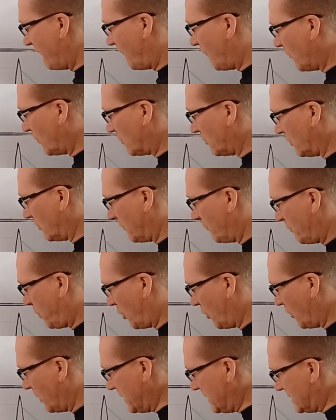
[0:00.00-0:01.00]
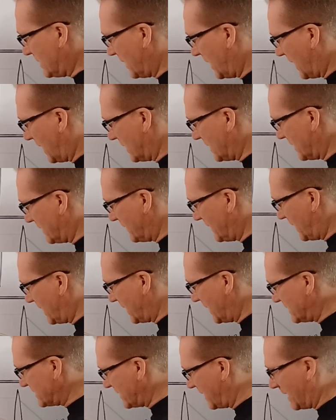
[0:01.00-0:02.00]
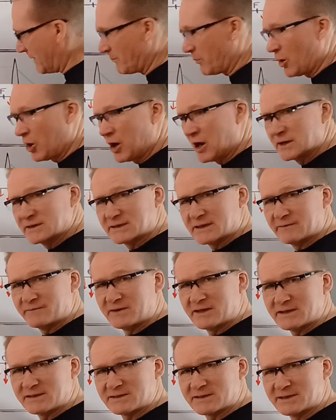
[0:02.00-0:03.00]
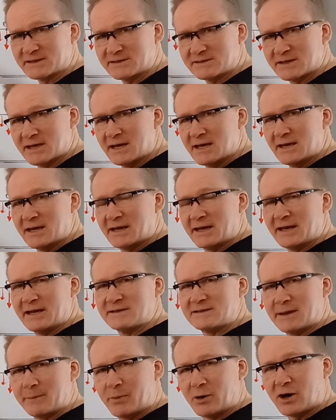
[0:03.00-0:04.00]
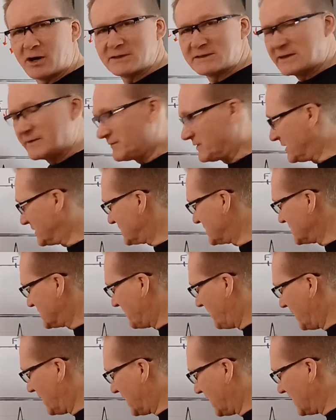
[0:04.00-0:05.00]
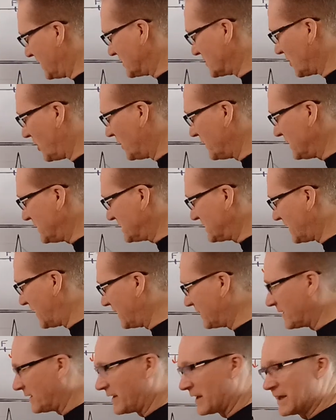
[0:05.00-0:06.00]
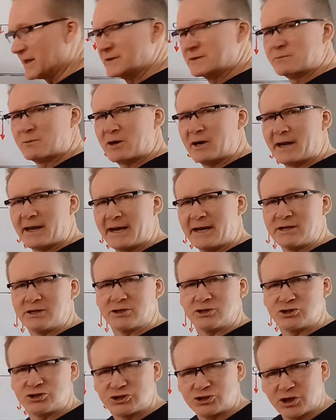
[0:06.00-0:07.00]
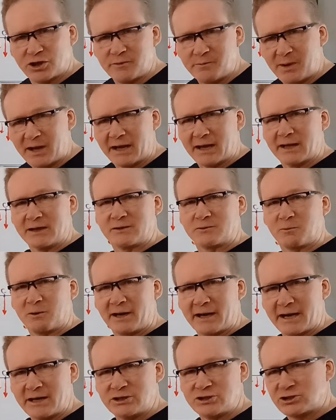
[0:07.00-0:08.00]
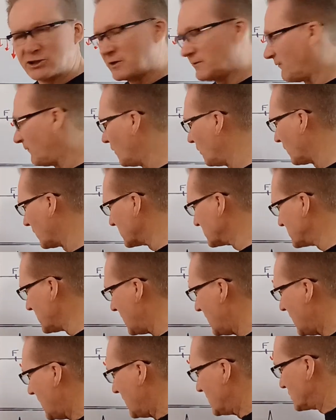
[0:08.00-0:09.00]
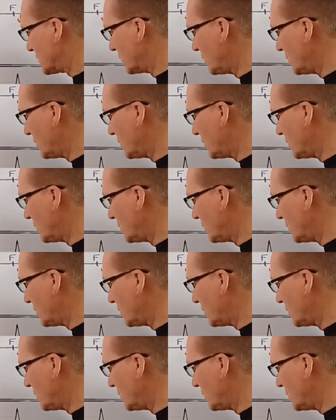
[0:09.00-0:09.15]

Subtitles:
focal point, and that is a positive distance. It is a positive distance because it's on the side of the lens where light should be. It's where light should focus. So